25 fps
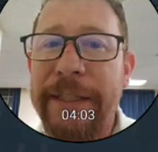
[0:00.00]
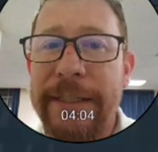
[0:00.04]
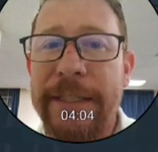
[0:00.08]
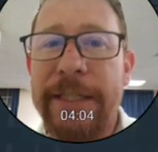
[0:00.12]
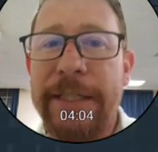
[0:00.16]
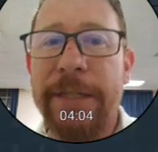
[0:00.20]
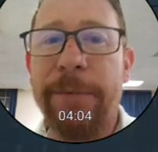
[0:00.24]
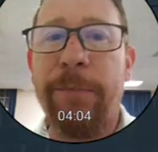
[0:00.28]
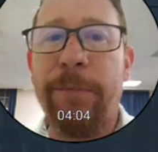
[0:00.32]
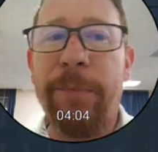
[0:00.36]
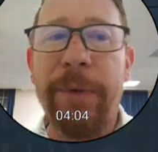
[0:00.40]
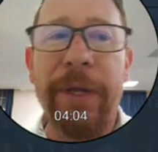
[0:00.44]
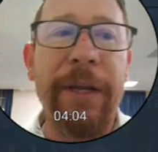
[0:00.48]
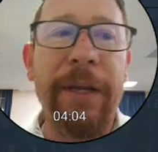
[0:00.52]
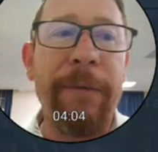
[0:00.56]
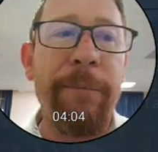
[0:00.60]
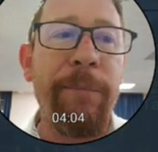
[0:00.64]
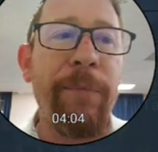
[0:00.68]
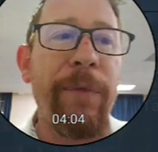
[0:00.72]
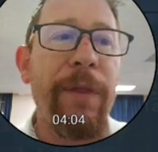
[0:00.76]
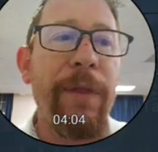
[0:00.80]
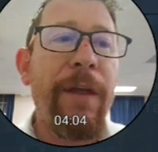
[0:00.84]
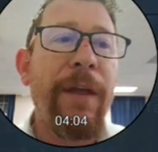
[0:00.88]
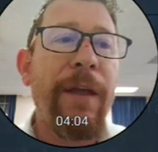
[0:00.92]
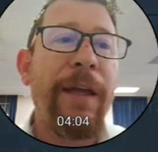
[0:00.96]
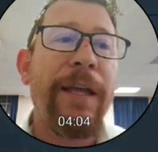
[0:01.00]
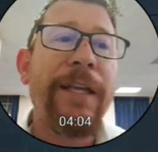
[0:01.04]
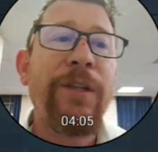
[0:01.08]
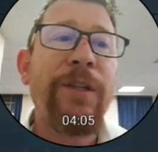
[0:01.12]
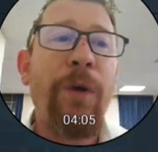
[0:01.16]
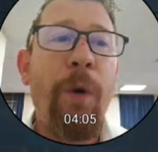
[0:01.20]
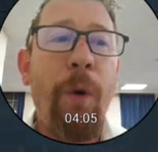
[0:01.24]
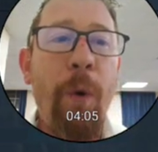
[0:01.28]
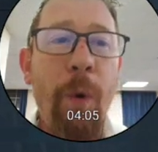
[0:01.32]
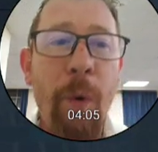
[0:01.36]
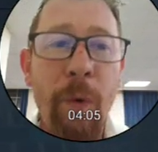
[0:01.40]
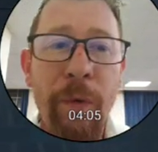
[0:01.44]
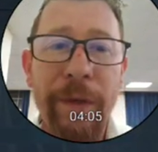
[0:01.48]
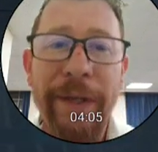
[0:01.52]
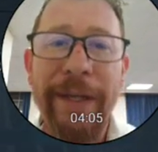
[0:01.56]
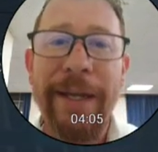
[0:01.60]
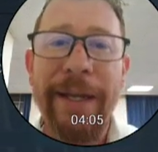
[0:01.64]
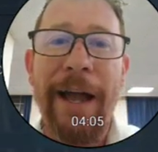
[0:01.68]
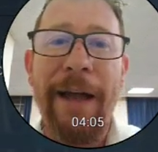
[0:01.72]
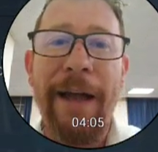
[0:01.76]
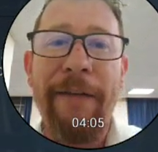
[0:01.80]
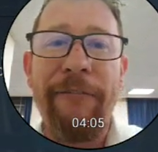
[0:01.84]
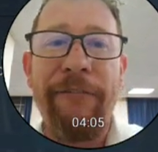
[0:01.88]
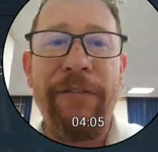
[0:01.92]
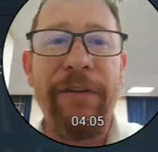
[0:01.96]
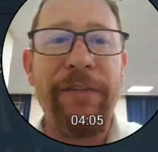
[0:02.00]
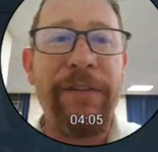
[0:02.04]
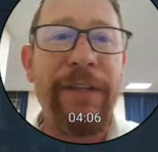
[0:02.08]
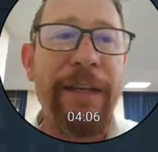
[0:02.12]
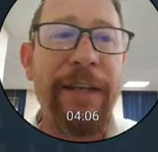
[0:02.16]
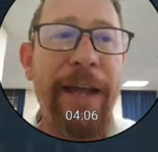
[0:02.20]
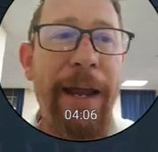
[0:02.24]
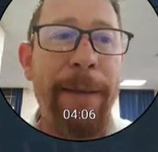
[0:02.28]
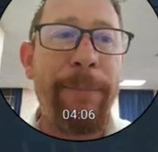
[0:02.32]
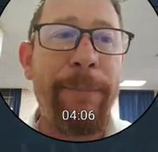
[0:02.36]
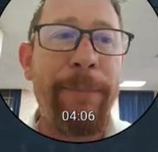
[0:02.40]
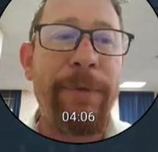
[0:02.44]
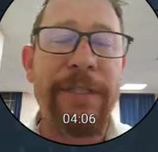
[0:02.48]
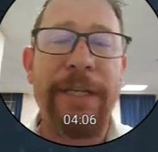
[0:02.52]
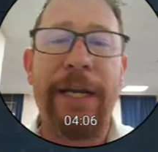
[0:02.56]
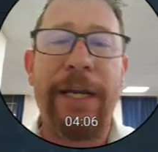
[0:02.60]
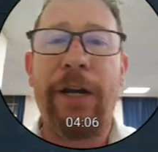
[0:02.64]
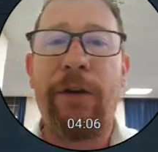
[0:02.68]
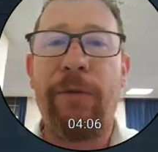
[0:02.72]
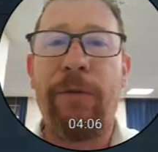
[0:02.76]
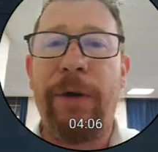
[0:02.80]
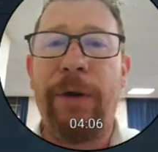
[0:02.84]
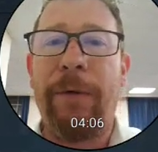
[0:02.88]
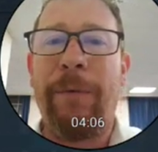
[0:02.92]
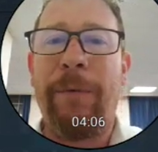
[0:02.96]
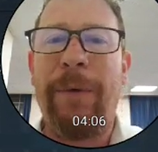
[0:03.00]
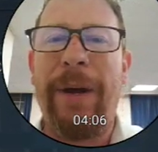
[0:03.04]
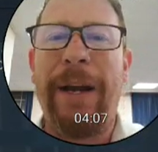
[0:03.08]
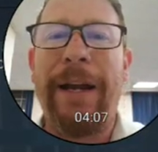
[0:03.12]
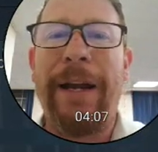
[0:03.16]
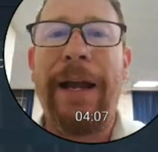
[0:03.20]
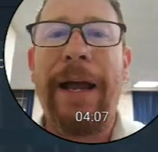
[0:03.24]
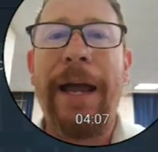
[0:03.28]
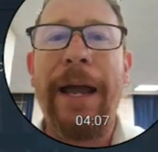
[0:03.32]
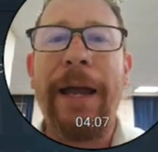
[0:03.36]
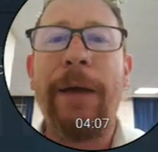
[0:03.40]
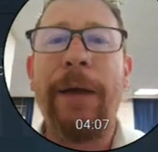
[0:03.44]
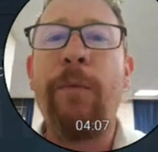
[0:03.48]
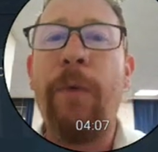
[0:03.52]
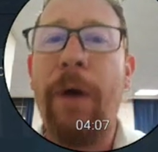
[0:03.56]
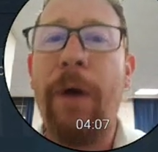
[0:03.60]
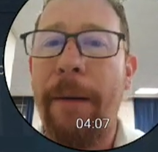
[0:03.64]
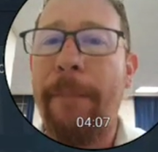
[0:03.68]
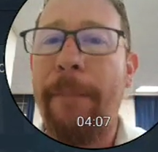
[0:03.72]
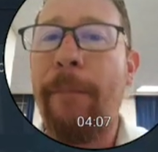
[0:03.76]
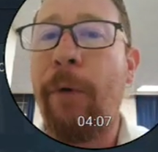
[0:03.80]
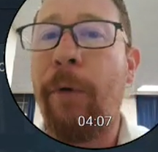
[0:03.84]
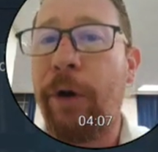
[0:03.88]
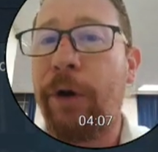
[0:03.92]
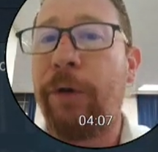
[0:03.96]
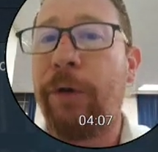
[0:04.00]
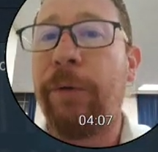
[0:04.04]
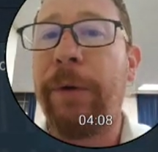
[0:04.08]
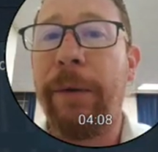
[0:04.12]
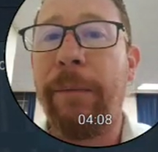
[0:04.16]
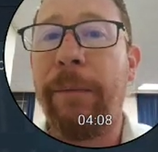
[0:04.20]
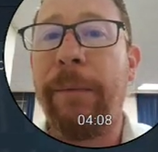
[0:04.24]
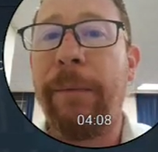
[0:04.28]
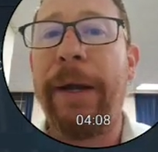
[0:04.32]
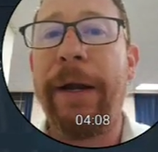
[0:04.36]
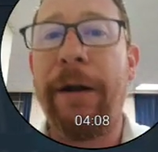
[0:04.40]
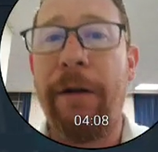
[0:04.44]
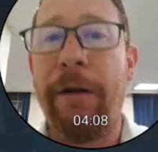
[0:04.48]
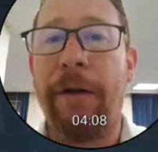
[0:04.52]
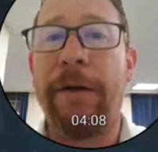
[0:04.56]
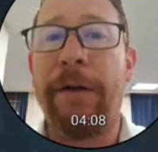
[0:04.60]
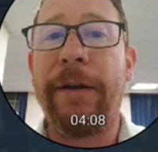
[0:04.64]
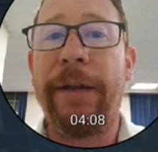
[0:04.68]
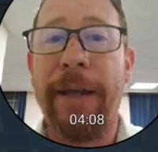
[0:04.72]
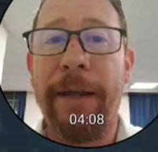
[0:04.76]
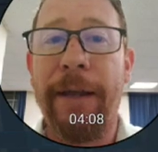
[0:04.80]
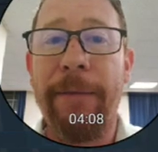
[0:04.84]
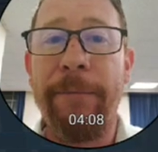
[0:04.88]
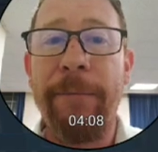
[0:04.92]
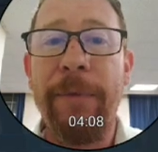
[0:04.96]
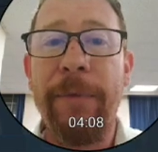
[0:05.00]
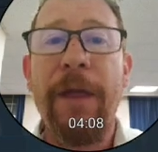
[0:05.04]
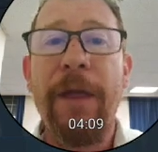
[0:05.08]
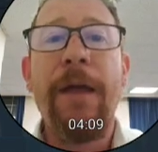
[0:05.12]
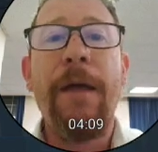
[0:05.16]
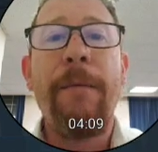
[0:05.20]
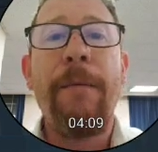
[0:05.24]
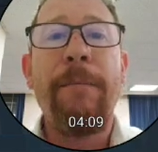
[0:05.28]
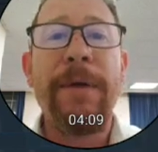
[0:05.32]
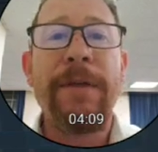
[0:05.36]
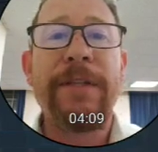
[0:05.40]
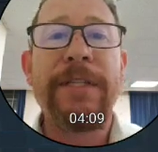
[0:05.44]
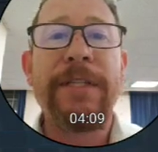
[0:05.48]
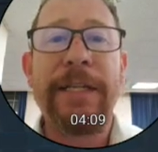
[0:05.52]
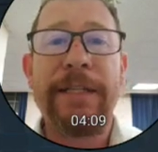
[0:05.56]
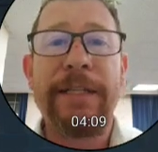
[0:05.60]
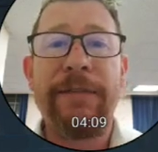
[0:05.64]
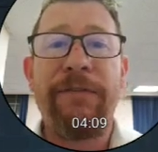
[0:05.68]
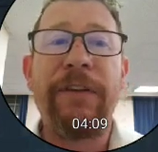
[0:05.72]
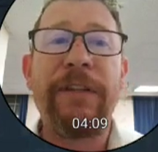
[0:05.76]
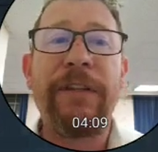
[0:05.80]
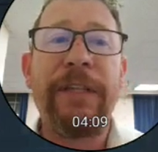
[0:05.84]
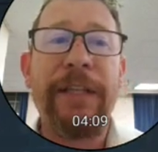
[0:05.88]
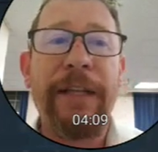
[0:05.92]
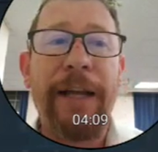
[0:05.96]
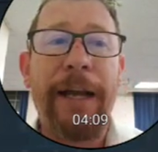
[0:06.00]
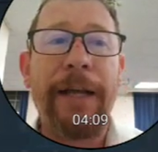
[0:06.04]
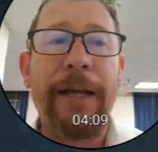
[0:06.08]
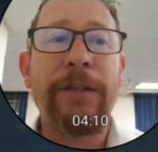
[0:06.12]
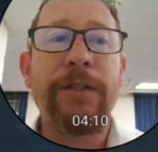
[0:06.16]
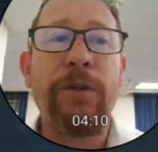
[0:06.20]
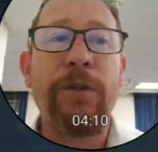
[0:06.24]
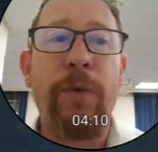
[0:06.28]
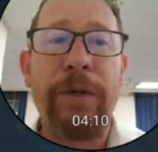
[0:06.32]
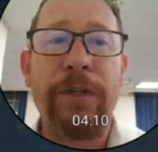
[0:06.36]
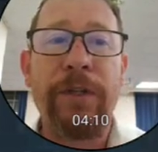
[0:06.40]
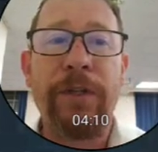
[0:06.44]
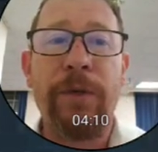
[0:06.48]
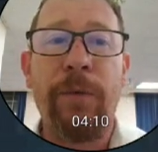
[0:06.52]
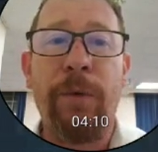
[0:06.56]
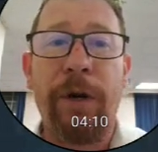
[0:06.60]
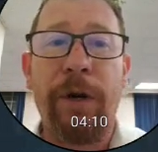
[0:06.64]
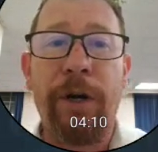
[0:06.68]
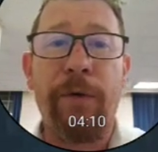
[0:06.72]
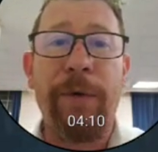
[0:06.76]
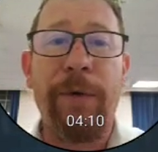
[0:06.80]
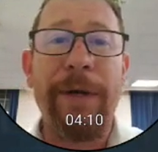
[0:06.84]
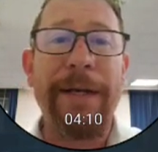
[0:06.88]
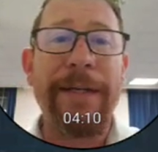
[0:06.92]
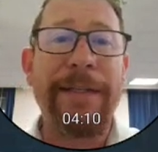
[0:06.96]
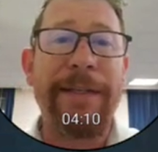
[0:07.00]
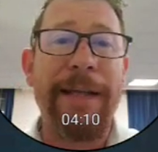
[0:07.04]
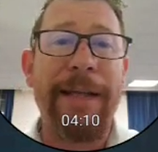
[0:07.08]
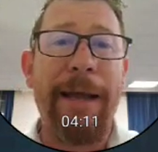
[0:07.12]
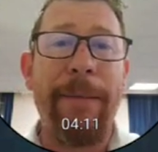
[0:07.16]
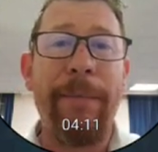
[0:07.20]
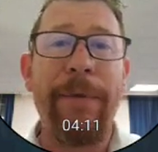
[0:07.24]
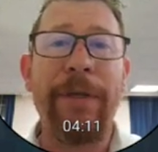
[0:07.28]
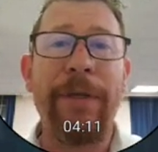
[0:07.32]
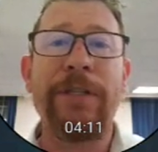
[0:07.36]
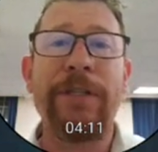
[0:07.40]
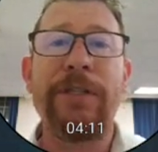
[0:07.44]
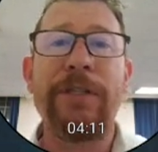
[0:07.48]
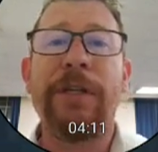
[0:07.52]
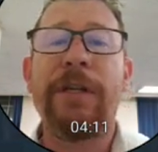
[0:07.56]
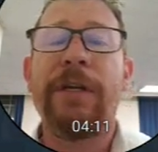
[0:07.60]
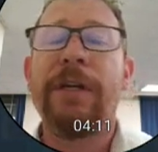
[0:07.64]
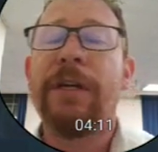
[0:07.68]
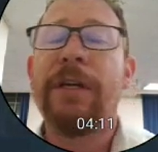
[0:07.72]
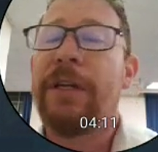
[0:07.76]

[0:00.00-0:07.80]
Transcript: speed. He's only got 59% crit rate. I want more crit rate on him, but 659 is going to work. Crit damage,